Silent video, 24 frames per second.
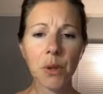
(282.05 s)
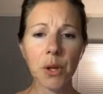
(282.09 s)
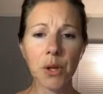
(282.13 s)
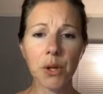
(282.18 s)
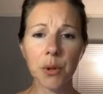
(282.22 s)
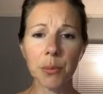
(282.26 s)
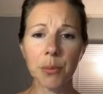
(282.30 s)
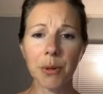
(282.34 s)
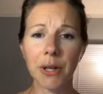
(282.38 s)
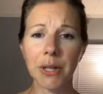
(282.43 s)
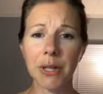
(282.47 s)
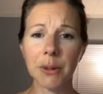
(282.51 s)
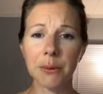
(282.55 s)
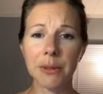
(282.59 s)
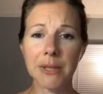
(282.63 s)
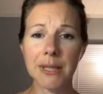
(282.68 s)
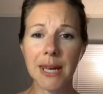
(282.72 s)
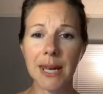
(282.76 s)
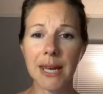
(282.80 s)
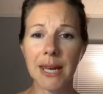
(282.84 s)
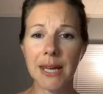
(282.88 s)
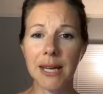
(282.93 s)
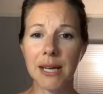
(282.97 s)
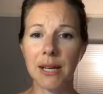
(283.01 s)
Your body will
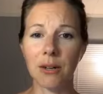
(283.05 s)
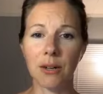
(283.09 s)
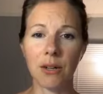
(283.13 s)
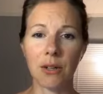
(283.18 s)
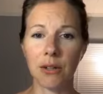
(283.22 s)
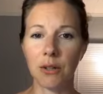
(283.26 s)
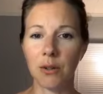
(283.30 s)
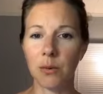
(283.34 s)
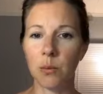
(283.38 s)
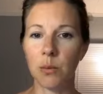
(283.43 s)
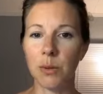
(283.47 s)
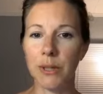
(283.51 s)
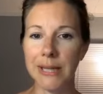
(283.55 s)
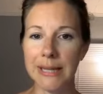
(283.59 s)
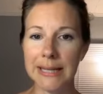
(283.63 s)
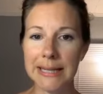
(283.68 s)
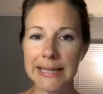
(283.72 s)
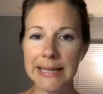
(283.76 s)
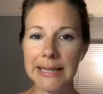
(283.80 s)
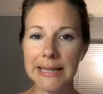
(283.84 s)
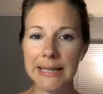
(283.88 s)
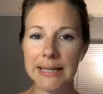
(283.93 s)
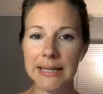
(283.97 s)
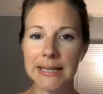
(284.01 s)
take on what it
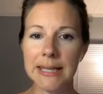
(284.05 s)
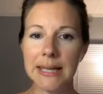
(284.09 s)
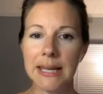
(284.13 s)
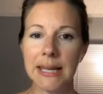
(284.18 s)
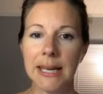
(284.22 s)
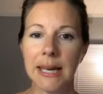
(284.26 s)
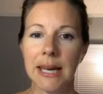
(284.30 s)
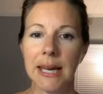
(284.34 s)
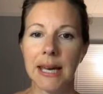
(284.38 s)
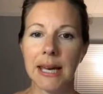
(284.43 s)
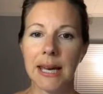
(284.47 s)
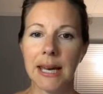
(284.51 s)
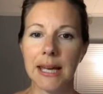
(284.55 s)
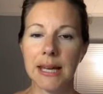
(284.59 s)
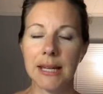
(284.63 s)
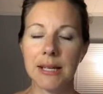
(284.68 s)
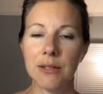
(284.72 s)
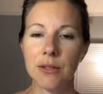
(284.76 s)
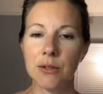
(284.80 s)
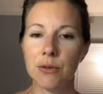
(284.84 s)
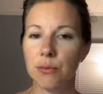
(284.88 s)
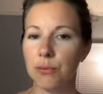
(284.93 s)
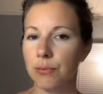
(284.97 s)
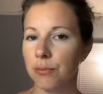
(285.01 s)
needs
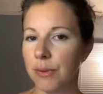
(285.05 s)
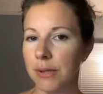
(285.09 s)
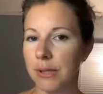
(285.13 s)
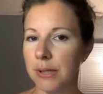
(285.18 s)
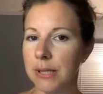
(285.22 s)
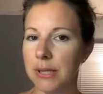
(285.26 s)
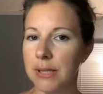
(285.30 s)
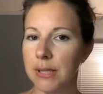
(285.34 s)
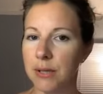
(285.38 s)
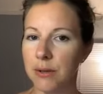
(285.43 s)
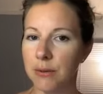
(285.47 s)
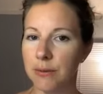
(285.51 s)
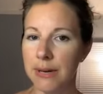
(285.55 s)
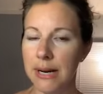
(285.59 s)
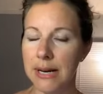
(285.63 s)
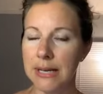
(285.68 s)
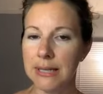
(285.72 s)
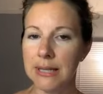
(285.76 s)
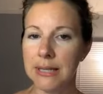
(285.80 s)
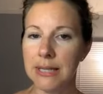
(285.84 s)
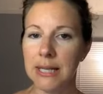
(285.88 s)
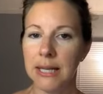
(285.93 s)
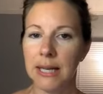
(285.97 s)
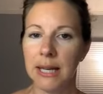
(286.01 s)
and release the
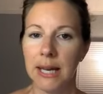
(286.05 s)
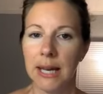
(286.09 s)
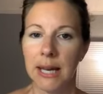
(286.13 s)
rest.